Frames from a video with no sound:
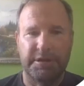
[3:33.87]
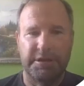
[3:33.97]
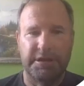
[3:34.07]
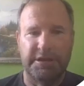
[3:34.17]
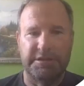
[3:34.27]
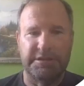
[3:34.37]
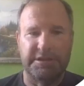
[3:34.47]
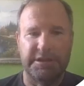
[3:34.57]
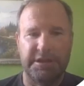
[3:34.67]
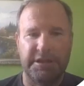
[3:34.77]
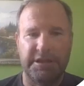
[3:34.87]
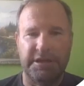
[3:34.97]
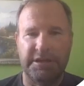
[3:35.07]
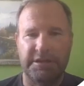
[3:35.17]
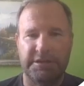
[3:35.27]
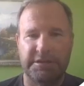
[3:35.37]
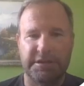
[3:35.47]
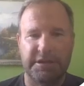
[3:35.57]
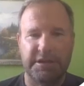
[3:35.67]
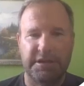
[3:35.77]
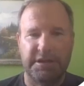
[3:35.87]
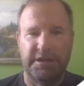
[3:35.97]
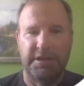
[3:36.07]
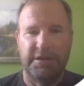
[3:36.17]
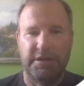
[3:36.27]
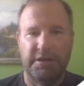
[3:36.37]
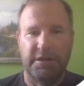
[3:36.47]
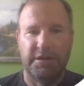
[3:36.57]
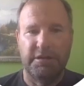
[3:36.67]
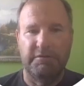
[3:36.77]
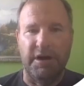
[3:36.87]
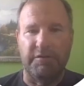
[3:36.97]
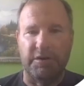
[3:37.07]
and C is 5